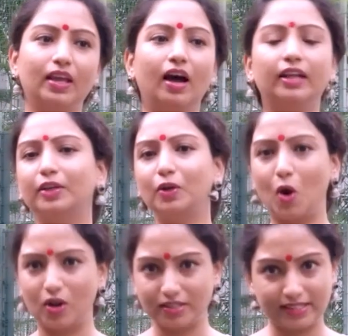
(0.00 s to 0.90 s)
other
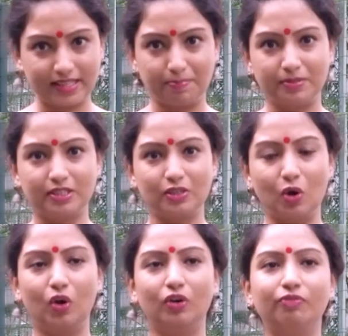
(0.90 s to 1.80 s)
concepts,
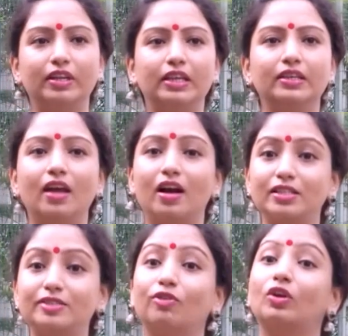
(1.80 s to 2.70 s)
or we
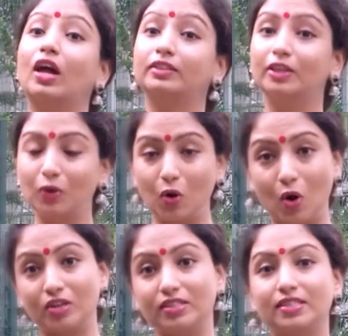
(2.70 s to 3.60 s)
dance for other
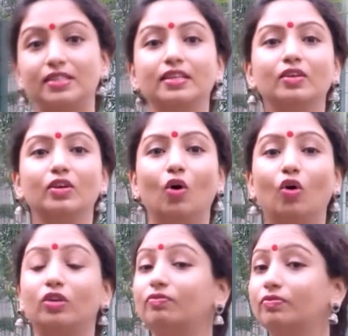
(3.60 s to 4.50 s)
gods,
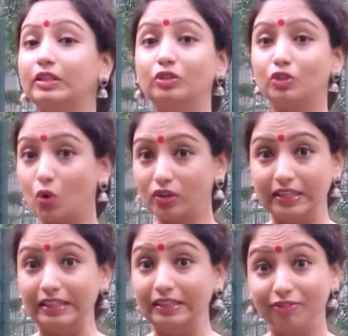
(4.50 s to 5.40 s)
or with
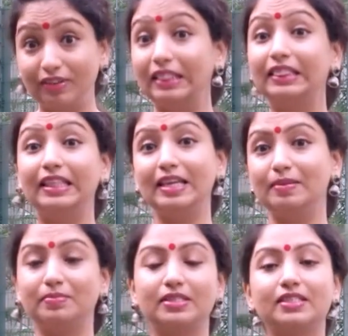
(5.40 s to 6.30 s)
totally different
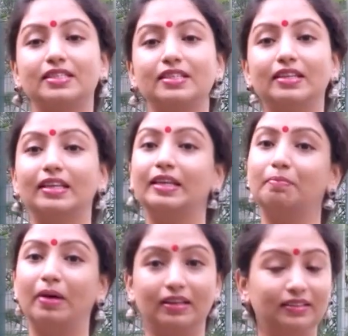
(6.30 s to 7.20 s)
themes
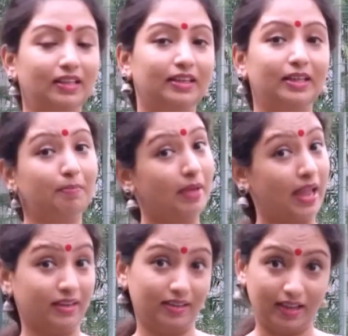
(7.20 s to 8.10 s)
in Bharatanatyam
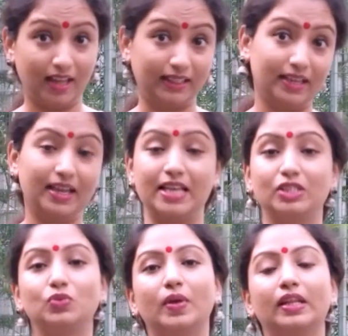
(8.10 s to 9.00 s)
and in Kathak
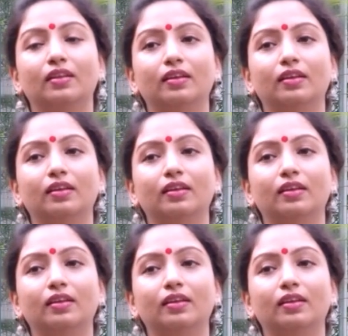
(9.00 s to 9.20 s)
as well.